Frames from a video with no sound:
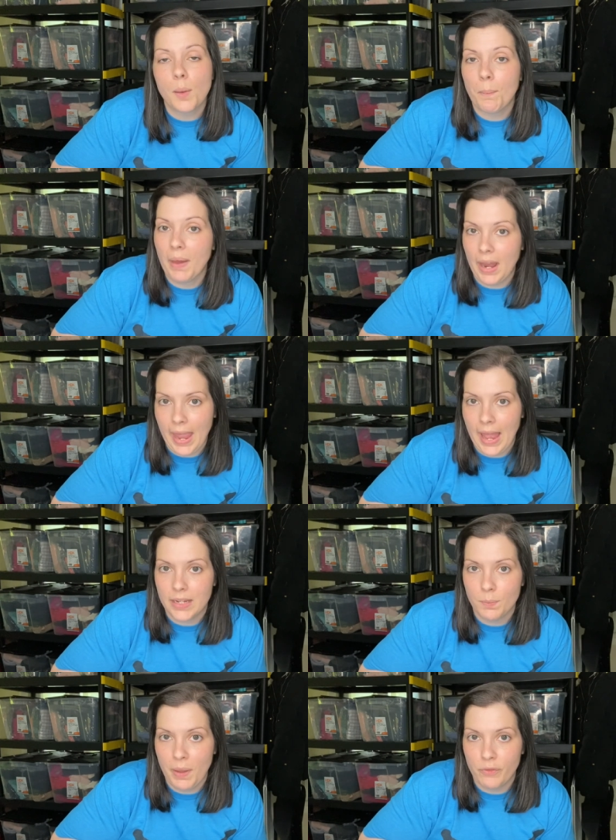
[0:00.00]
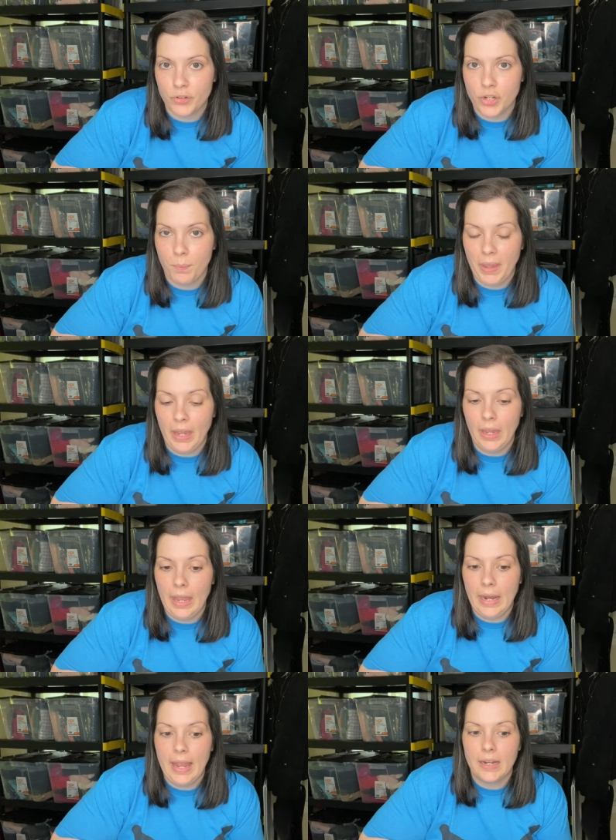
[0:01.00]
but I had to pay for shipping
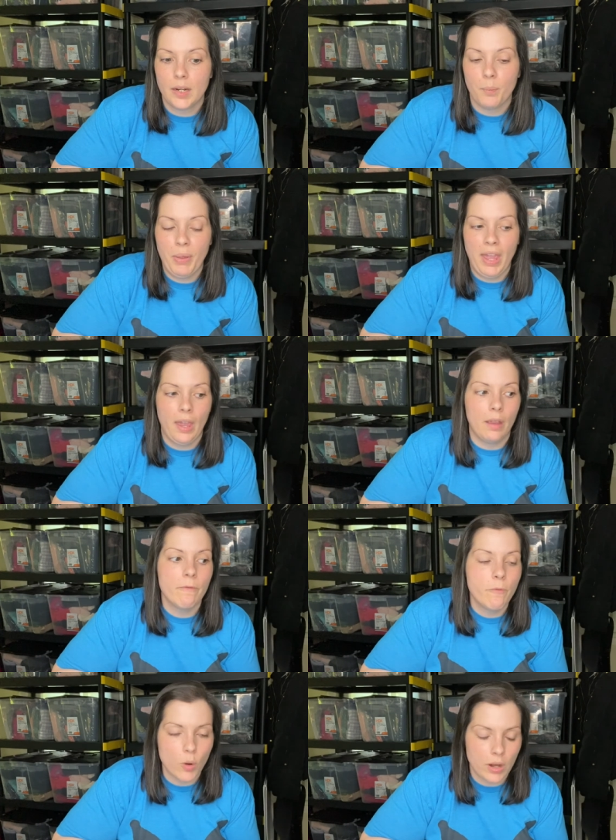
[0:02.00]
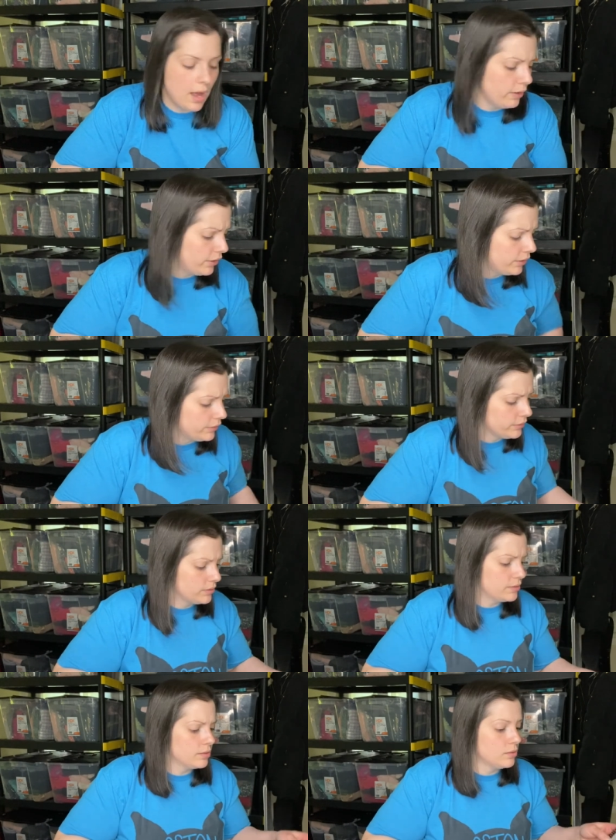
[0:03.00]
and I ended up paying
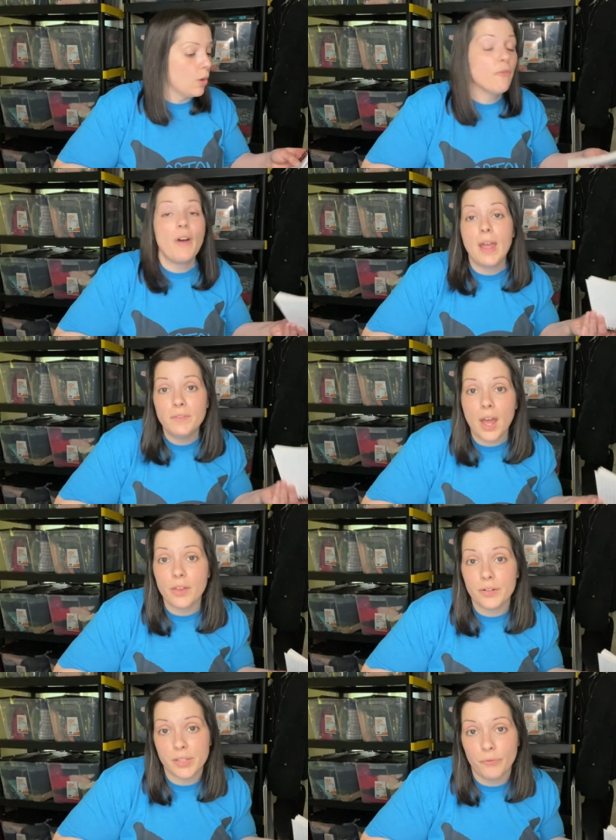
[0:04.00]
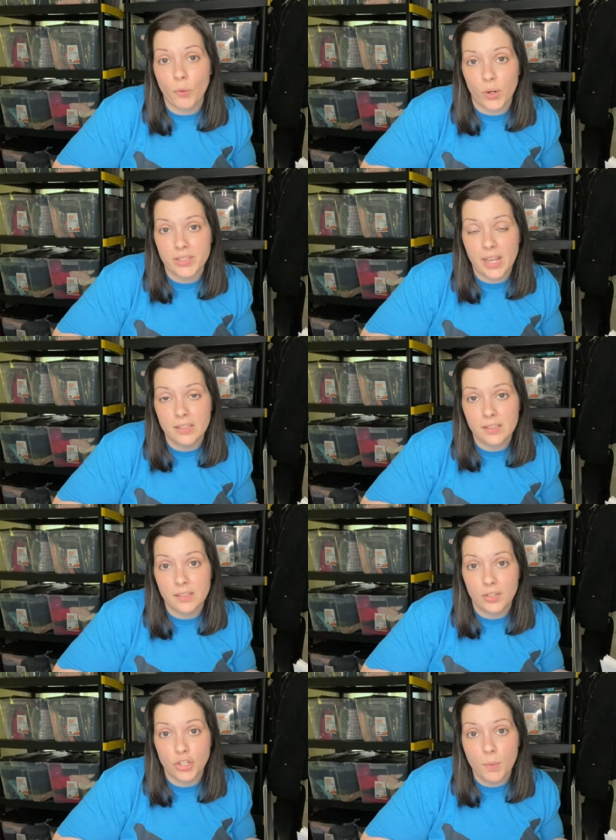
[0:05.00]
$4, no,
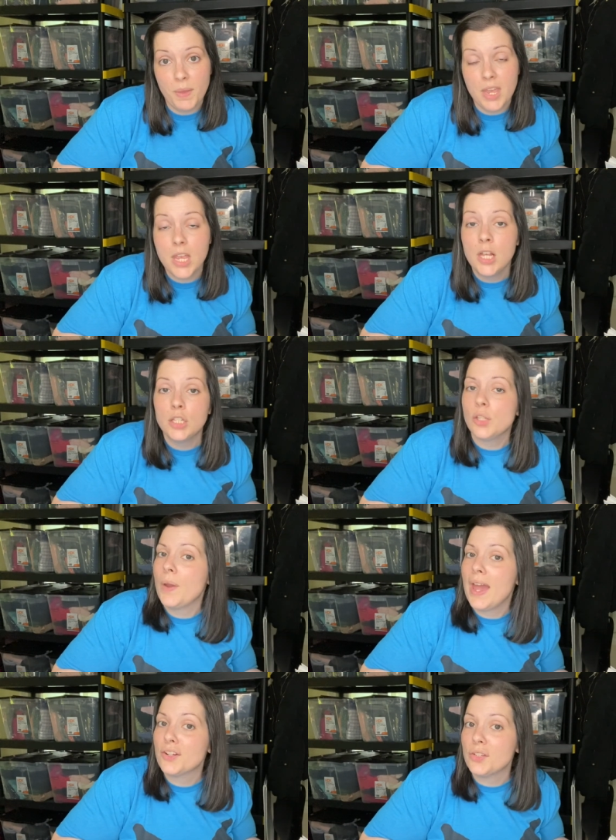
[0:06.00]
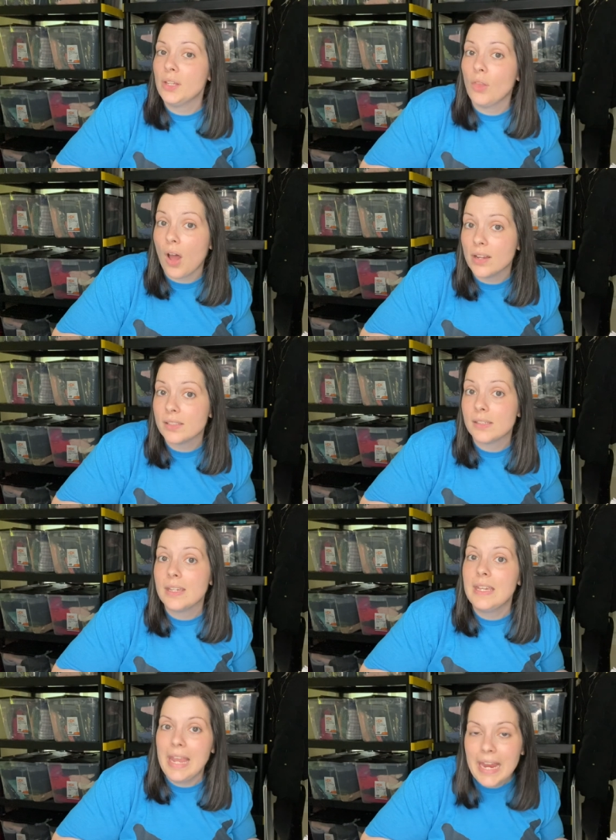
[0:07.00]
$5.04 to ship it. So I actually lost
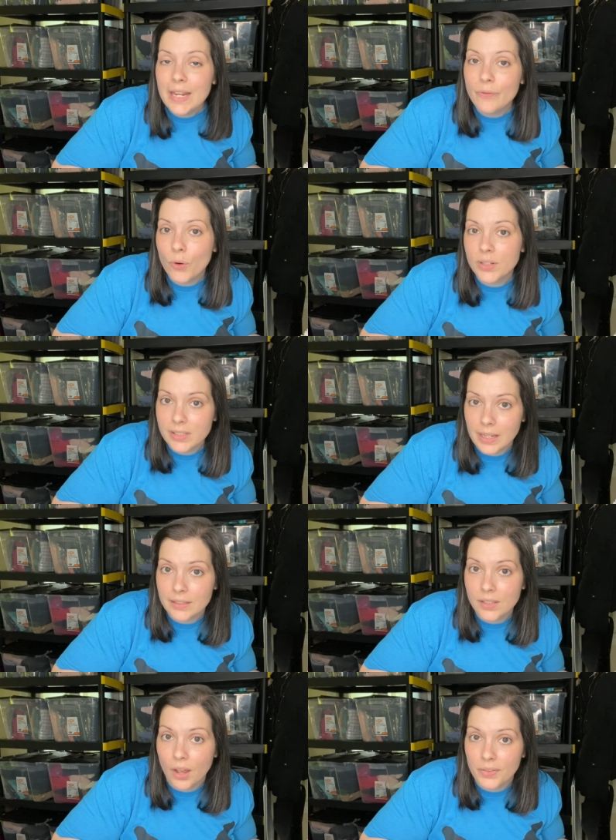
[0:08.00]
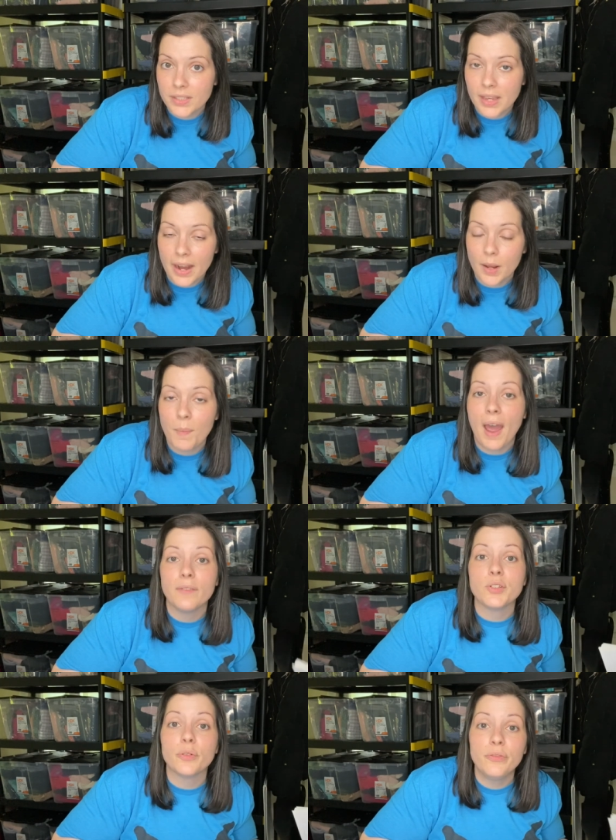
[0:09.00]
84 cents on this item
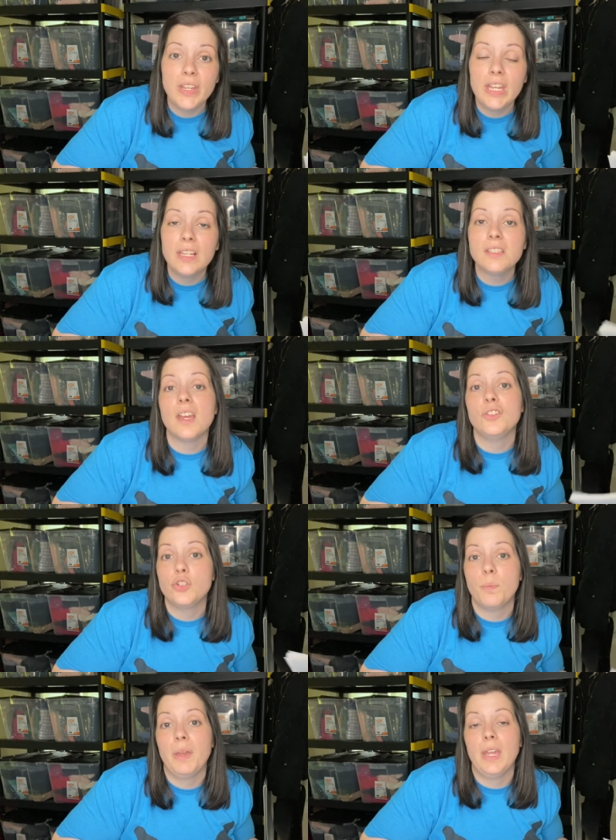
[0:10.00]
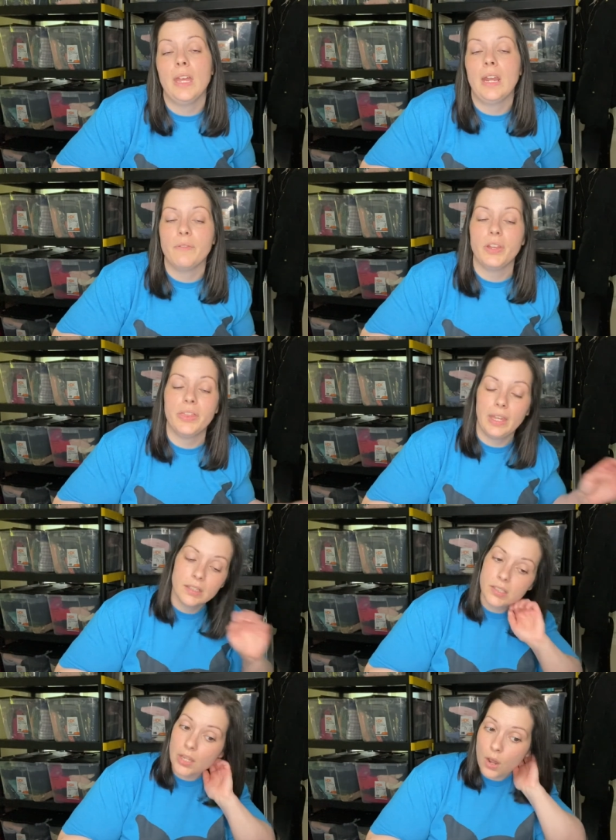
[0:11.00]
after fees and shipping and everything.
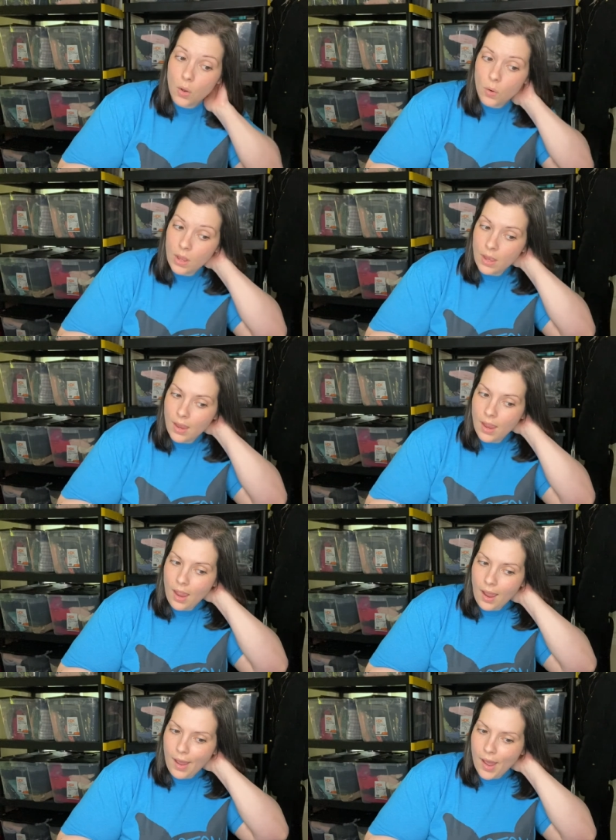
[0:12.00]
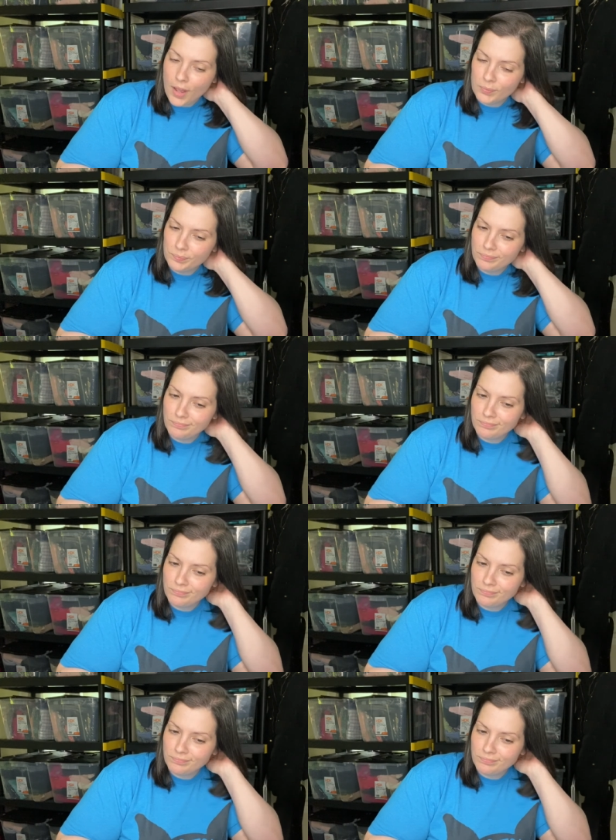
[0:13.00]
So um,